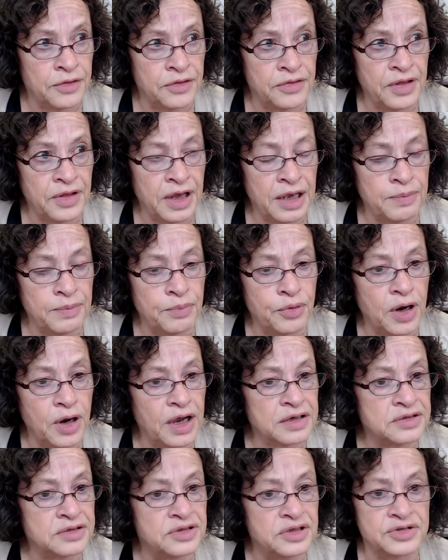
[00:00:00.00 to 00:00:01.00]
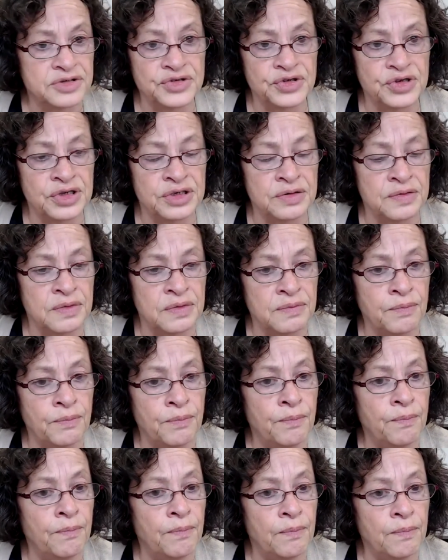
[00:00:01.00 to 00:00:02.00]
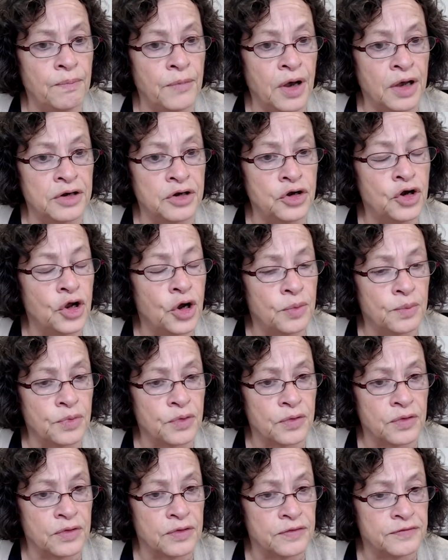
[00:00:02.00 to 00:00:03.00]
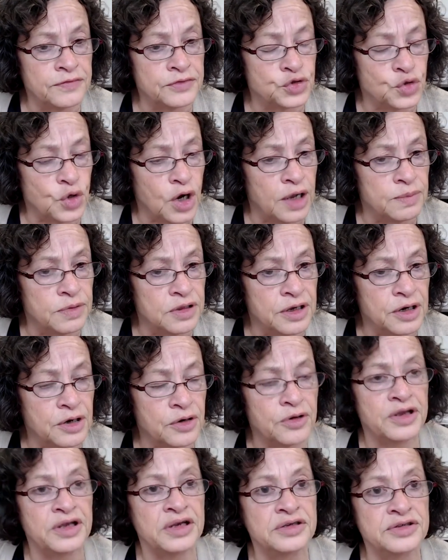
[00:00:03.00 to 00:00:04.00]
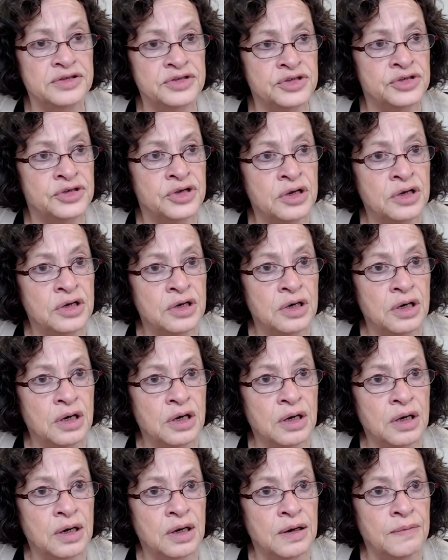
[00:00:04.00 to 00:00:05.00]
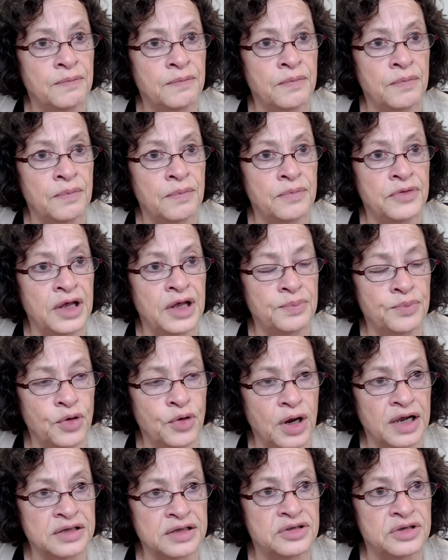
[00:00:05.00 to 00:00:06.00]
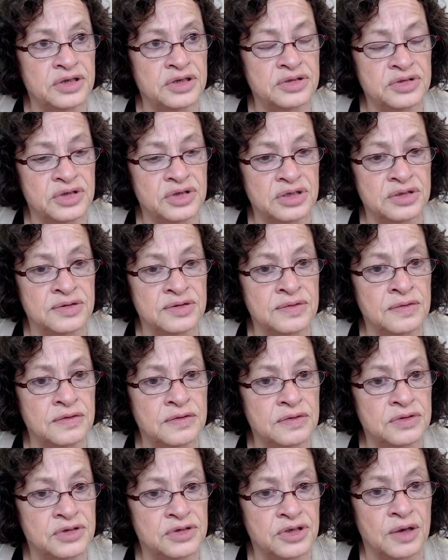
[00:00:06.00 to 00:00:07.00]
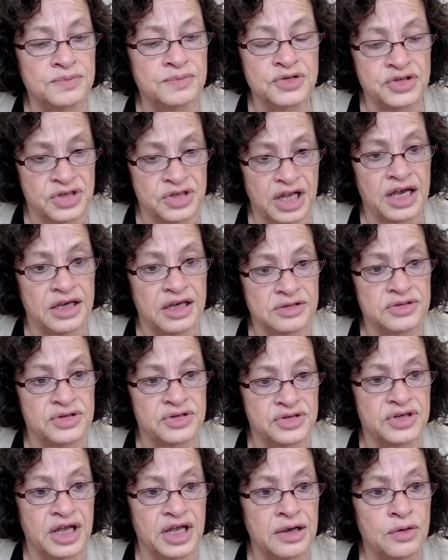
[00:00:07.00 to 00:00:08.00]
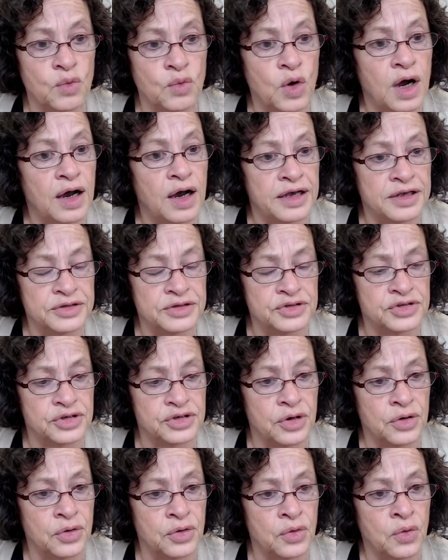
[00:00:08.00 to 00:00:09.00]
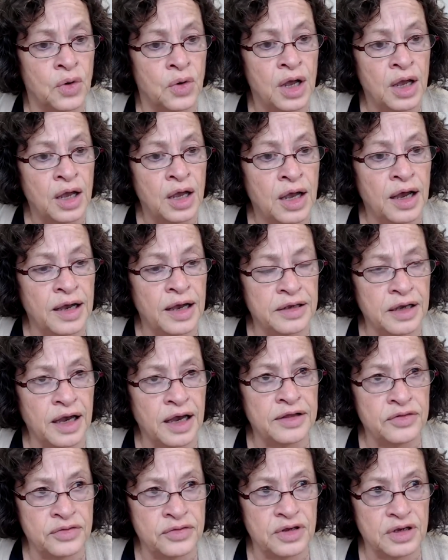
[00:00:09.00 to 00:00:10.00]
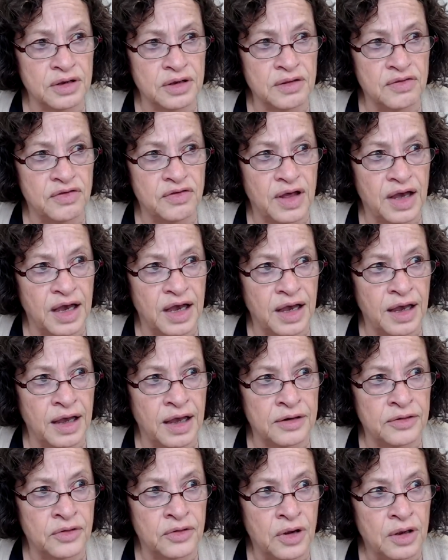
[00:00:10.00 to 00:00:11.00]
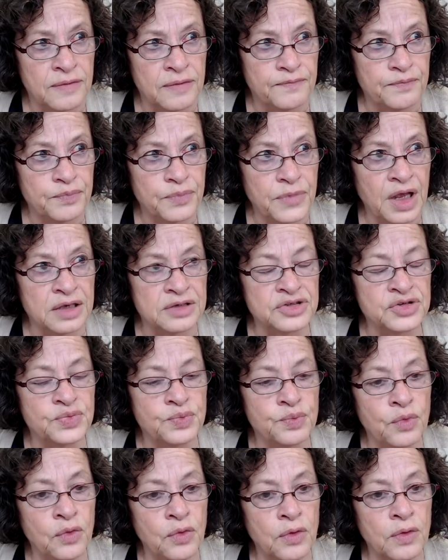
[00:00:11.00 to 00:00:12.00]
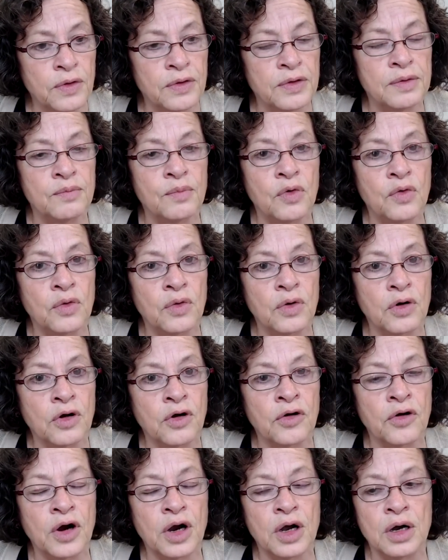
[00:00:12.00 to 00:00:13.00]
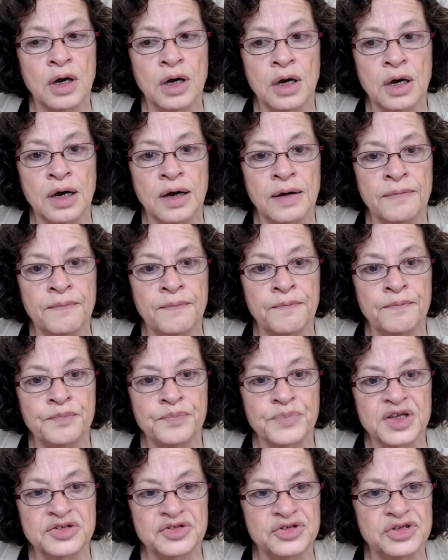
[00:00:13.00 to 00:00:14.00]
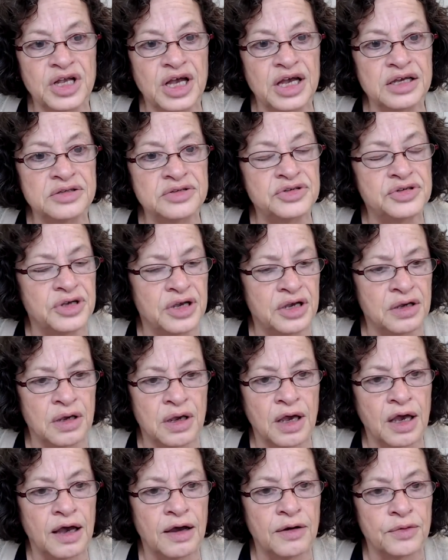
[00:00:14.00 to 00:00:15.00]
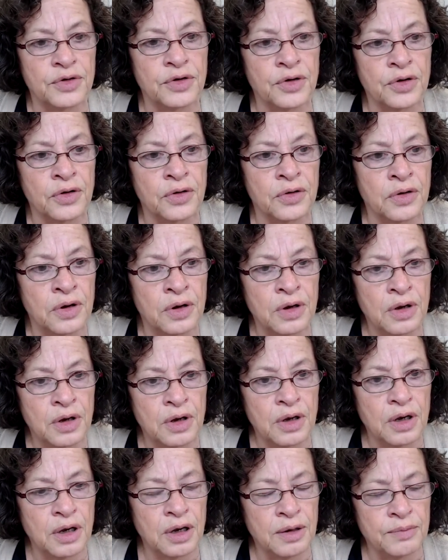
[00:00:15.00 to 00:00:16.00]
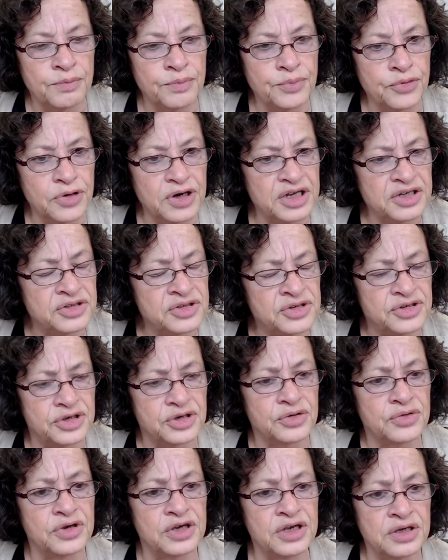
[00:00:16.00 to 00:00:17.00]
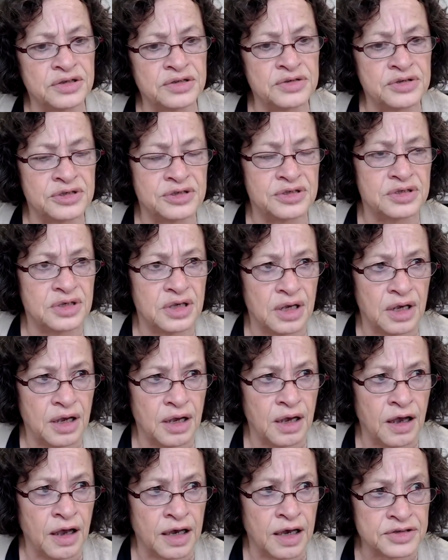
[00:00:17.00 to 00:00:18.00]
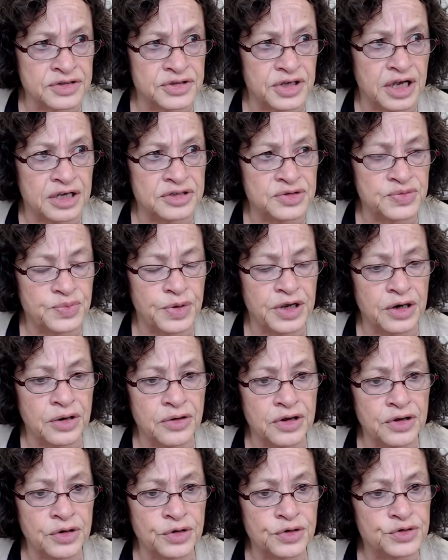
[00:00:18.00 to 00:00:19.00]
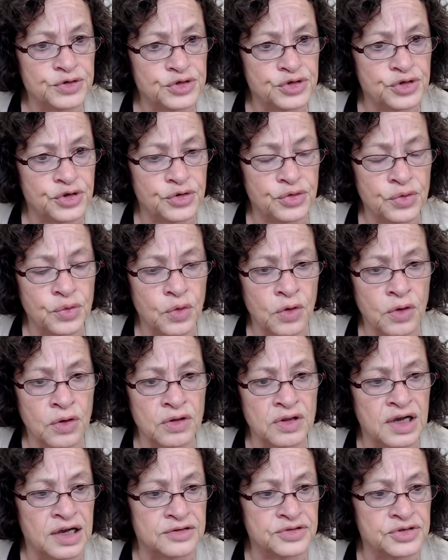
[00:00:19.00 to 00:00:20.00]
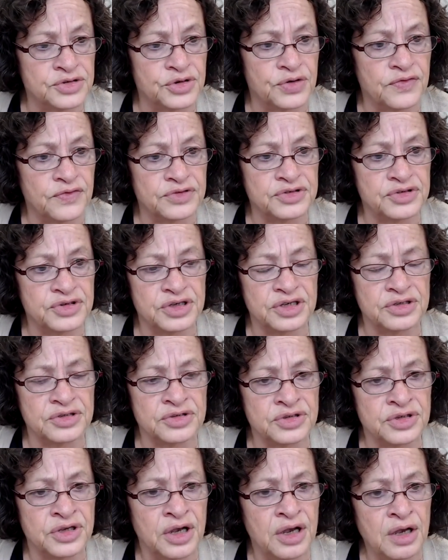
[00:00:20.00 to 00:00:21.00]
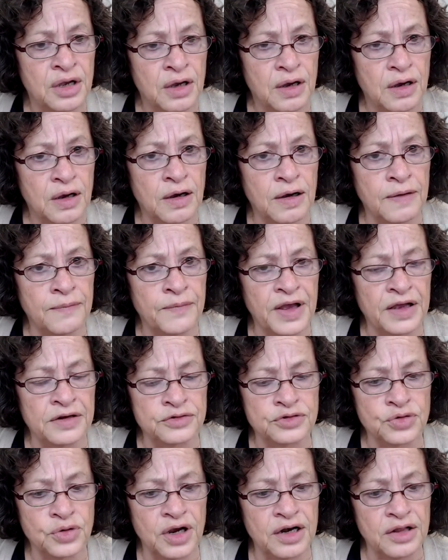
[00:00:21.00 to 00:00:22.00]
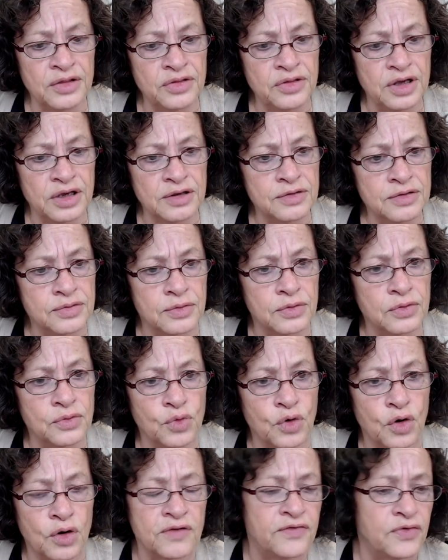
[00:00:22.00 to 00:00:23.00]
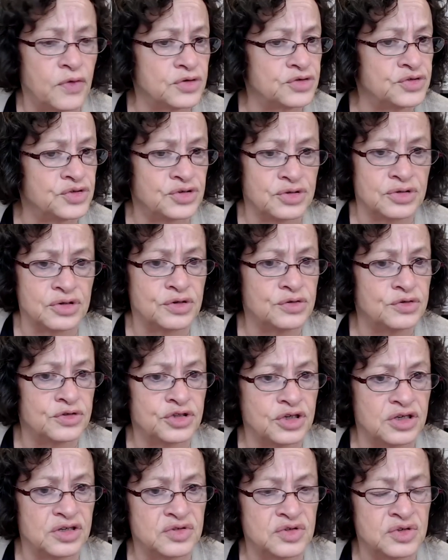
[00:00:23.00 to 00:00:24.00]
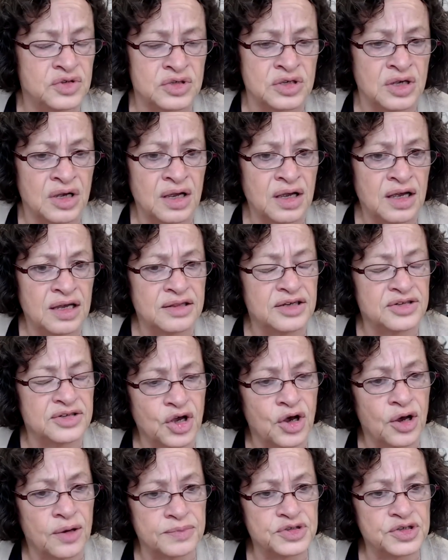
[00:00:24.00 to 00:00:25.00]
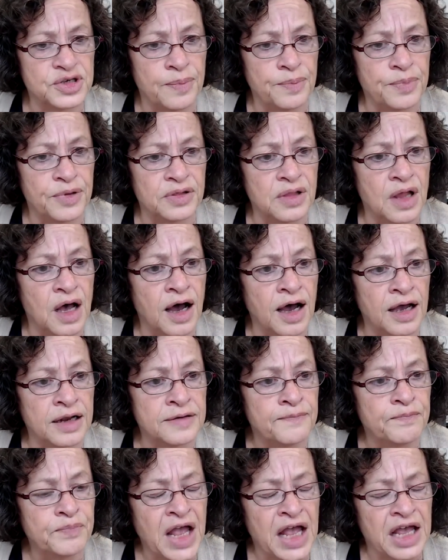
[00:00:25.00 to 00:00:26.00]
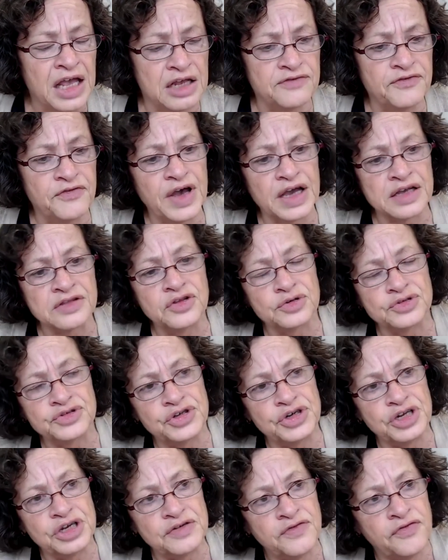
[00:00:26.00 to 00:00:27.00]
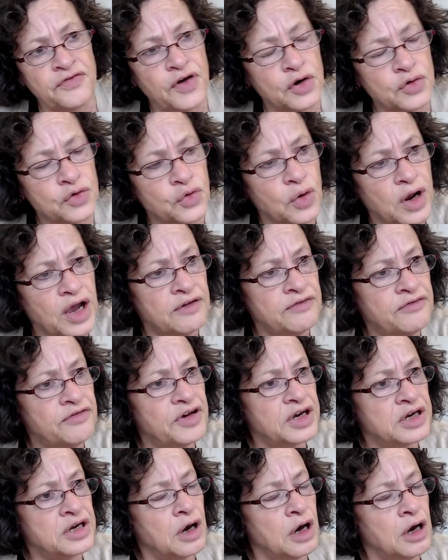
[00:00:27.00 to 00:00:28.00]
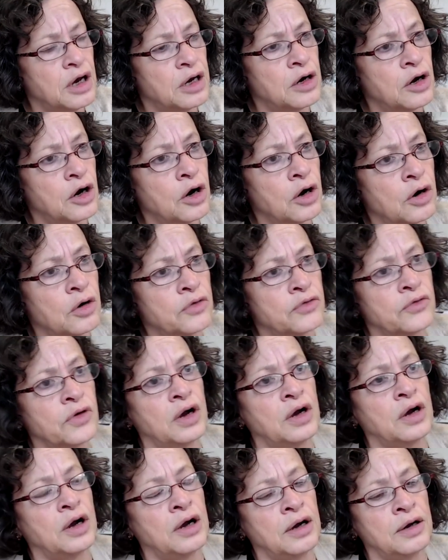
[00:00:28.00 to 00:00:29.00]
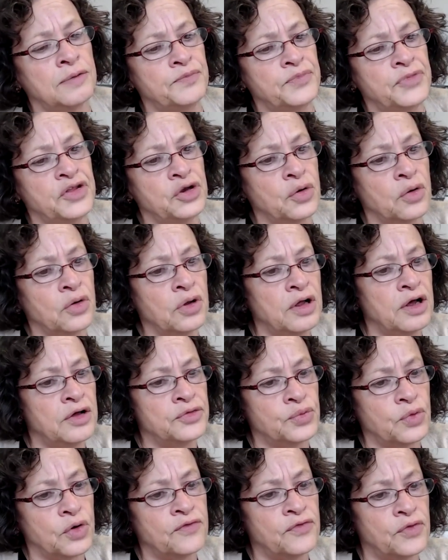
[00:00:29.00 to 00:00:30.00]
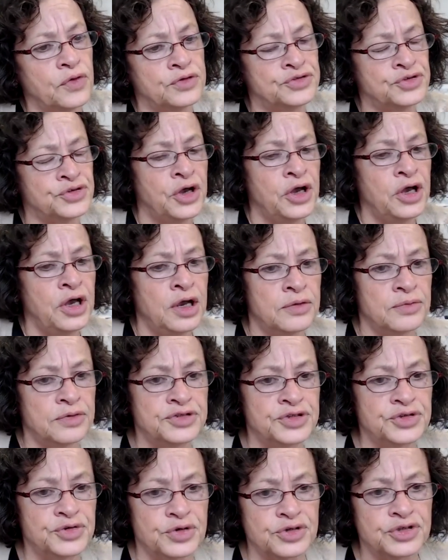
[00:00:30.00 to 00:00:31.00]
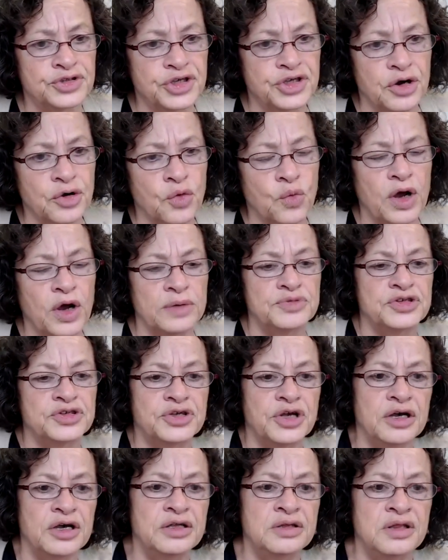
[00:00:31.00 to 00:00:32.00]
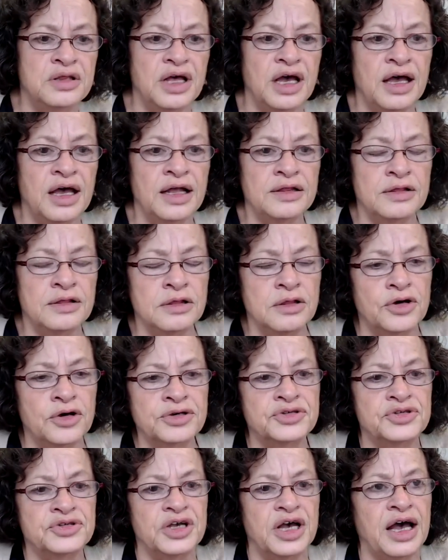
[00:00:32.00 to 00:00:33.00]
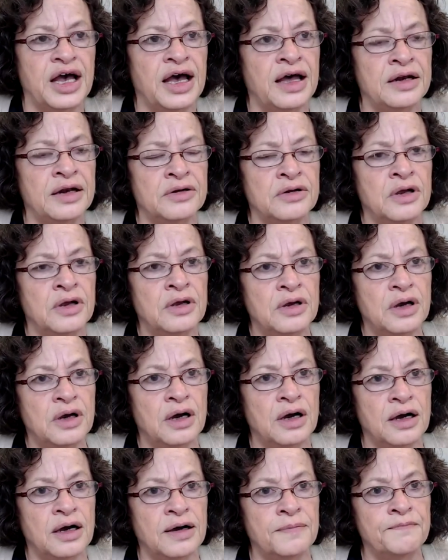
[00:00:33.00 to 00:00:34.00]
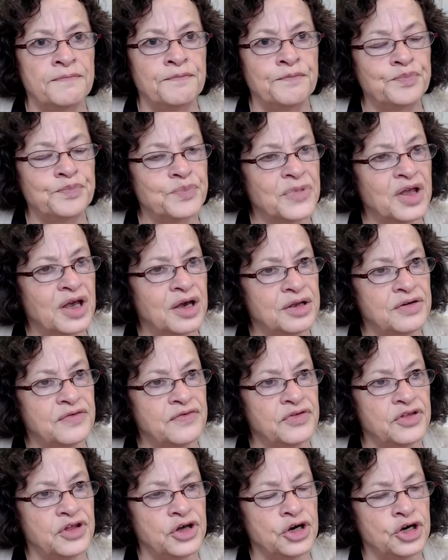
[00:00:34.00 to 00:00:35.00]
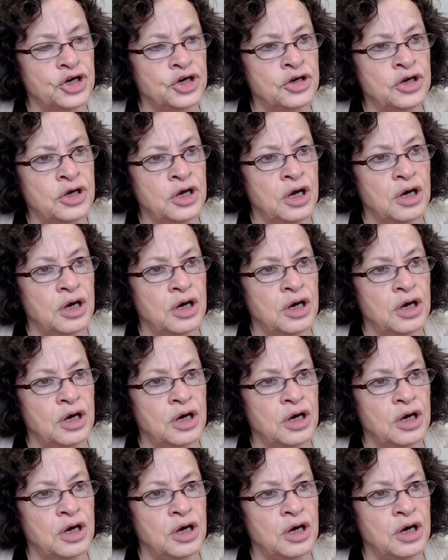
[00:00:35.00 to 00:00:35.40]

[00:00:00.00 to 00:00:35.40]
they practice in a number of tribal areas. They practice in some states, statewide. So I think that as more and more states encounter pretty serious access barriers to oral health services and try to think through workforce solutions, this comes up a lot. In fact, there's an infographic on our the Oral Health Workforce Research Center website that looks at kind of the